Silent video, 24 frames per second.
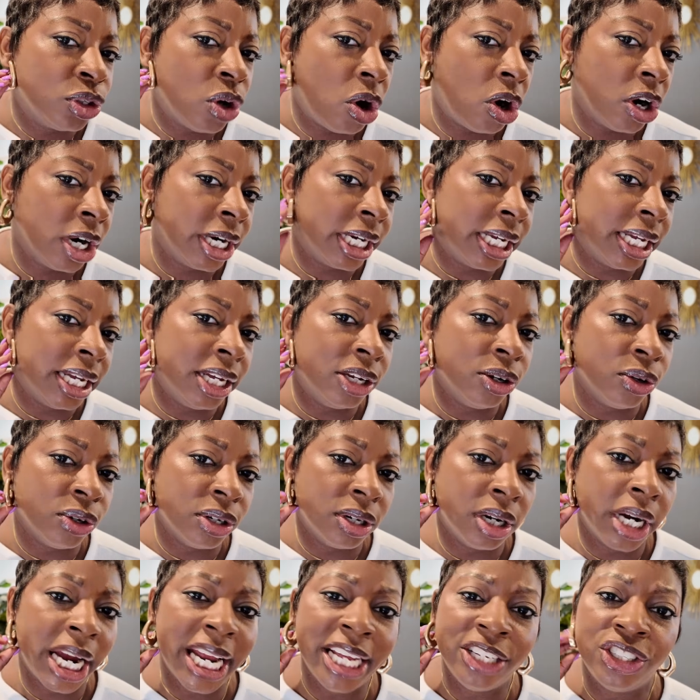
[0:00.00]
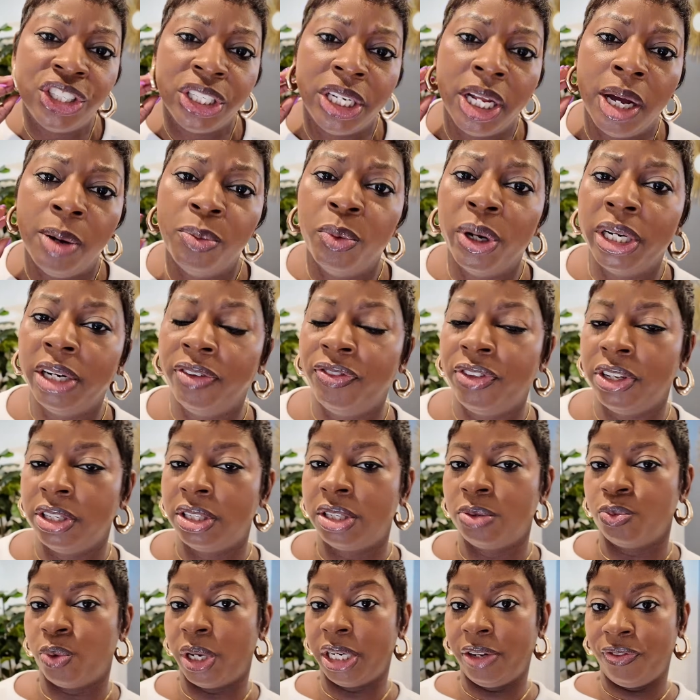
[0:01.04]
Target or H&M, one of
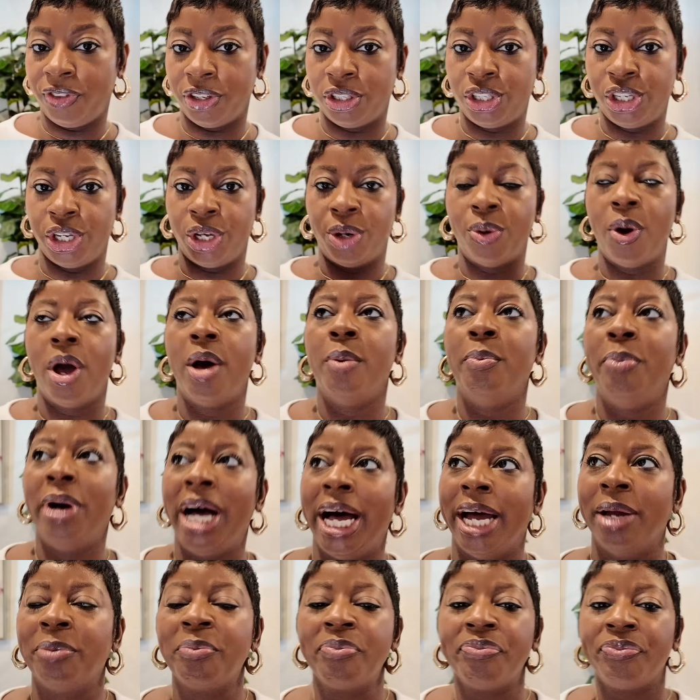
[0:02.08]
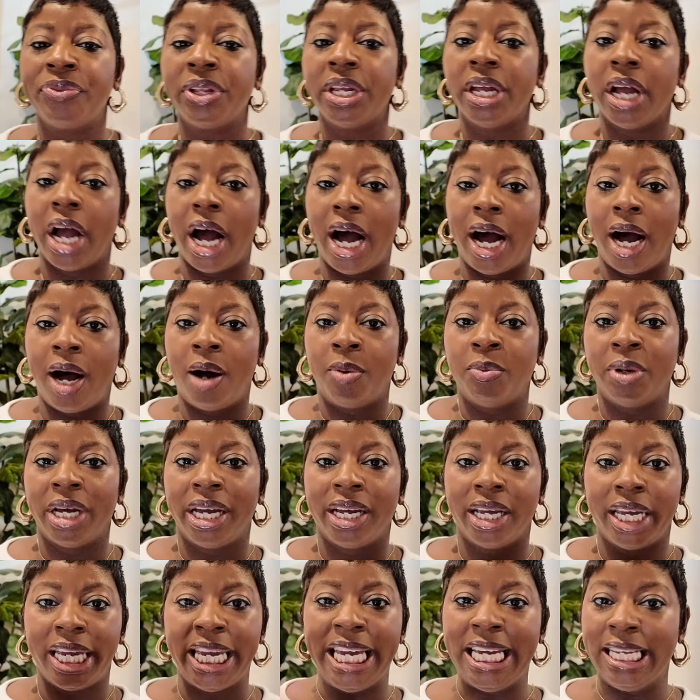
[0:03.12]
the two. But
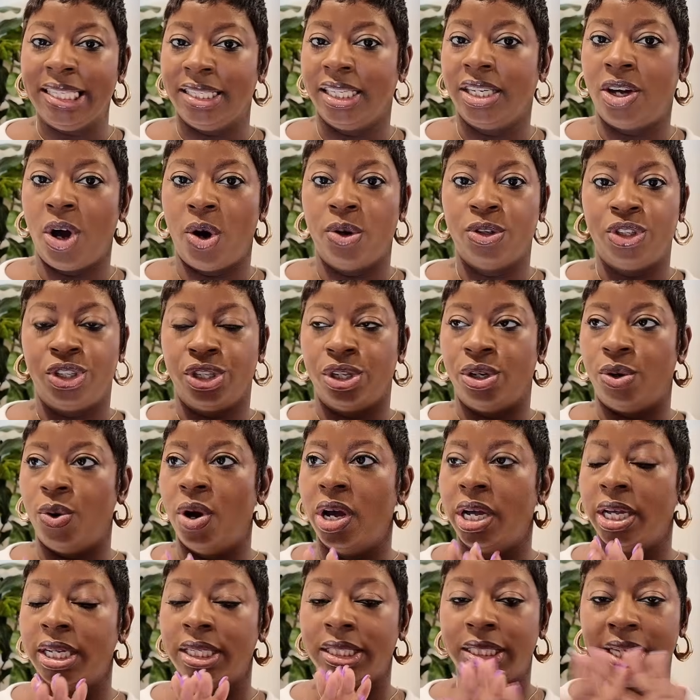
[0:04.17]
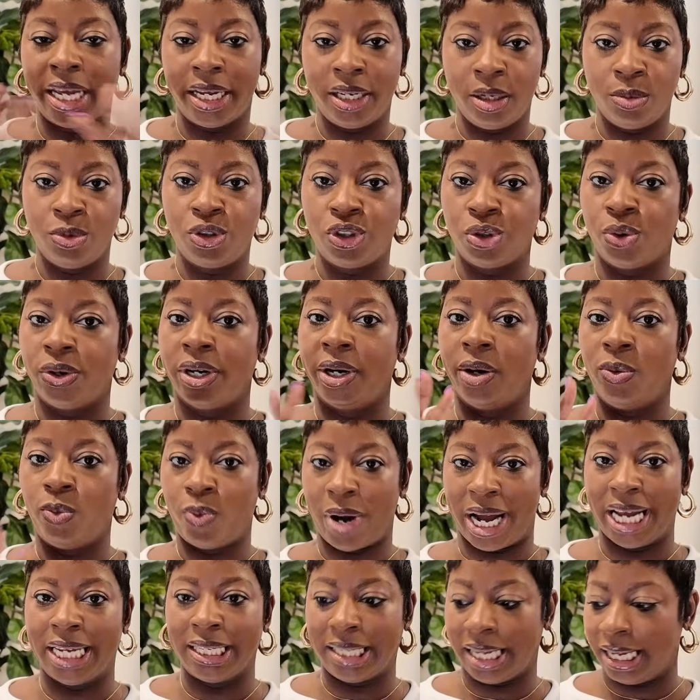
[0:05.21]
easy go-to denim short
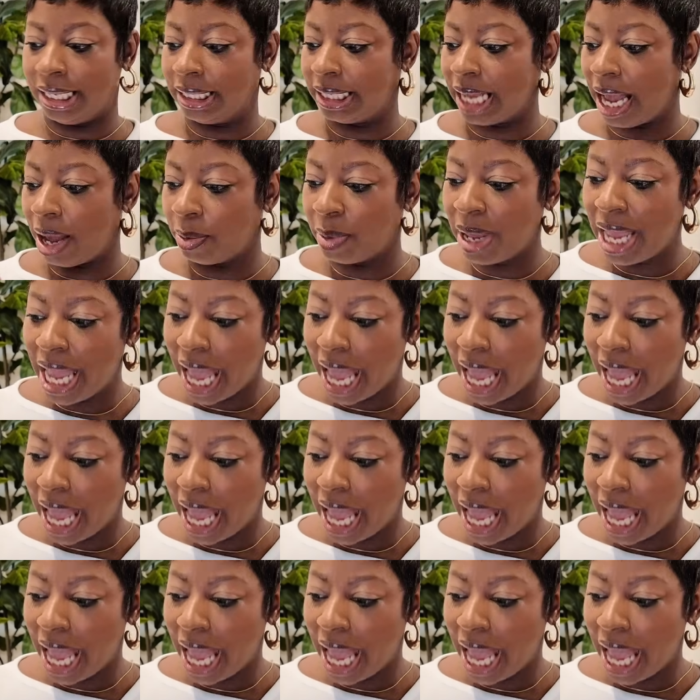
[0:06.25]
white tank top.